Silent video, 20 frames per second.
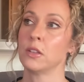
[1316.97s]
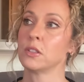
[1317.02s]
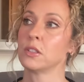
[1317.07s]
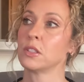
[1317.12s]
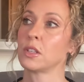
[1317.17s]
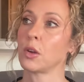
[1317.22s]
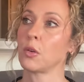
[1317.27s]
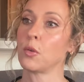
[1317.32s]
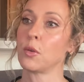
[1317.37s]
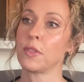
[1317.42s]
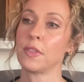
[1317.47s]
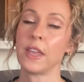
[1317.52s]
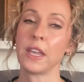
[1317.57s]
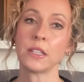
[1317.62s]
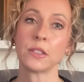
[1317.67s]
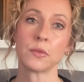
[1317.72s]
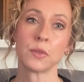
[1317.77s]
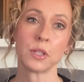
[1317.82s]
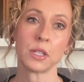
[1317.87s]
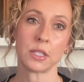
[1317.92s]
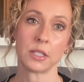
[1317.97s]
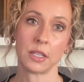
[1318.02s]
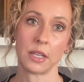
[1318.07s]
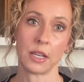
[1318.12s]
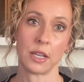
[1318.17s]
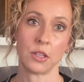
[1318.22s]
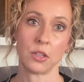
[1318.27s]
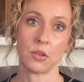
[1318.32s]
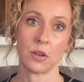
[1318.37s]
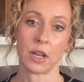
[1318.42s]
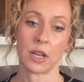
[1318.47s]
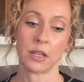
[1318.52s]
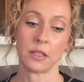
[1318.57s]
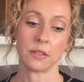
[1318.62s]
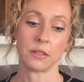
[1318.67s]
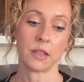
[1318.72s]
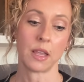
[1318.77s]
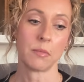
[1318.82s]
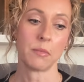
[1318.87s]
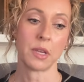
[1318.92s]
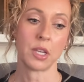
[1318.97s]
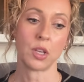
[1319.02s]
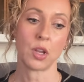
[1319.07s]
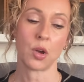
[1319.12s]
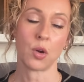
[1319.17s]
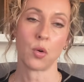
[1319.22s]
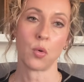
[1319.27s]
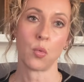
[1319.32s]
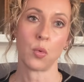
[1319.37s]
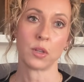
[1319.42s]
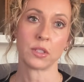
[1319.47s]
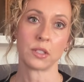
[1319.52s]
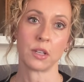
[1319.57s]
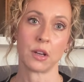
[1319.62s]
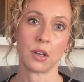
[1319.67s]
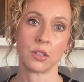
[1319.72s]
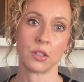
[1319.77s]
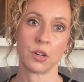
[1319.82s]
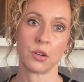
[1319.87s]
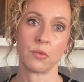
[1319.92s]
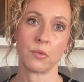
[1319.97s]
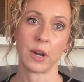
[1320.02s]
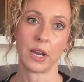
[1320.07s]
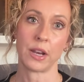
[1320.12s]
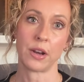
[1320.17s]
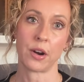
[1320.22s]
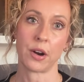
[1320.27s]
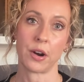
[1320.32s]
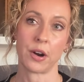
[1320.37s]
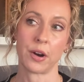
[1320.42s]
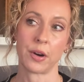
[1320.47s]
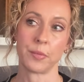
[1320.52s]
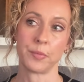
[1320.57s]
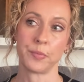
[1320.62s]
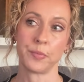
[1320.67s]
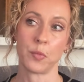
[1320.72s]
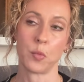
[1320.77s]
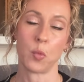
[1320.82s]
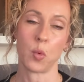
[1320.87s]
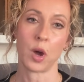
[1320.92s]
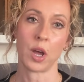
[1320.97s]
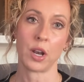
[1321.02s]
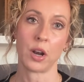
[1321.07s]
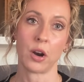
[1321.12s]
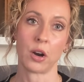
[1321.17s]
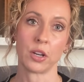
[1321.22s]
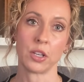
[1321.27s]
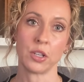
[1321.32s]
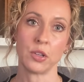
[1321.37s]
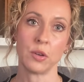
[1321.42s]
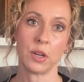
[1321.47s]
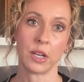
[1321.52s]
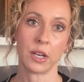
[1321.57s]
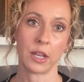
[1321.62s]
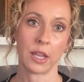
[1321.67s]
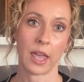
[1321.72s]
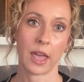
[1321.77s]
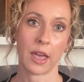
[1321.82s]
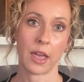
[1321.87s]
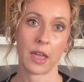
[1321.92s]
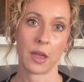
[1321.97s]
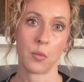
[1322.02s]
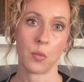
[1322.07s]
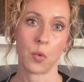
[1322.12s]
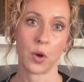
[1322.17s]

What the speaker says: So thanks for listening in, you guys. Let me know what's on your radar. What are you going to get?